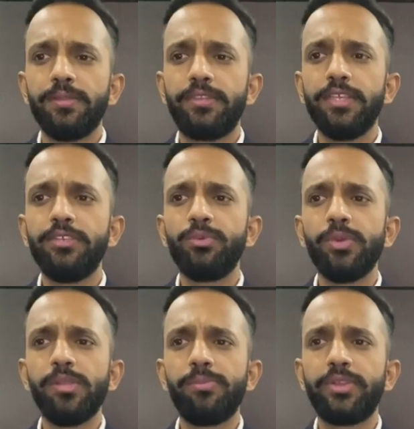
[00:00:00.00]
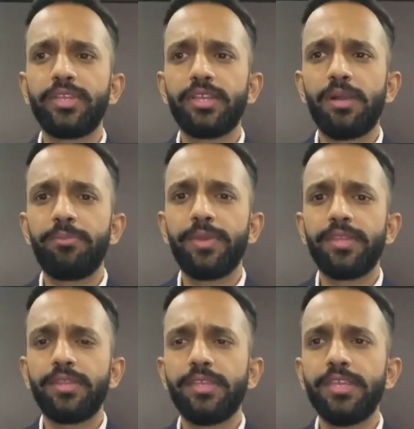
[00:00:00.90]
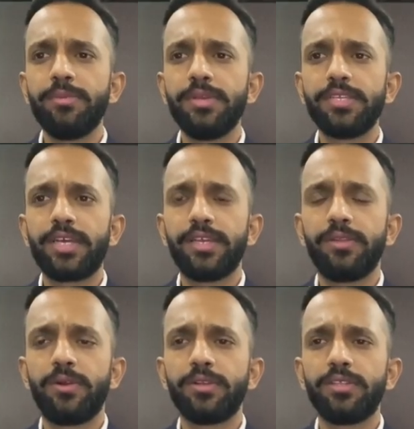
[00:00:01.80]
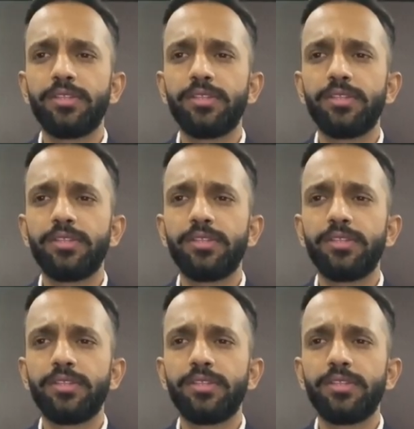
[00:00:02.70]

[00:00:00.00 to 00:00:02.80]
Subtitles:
This will bring up an email dialog.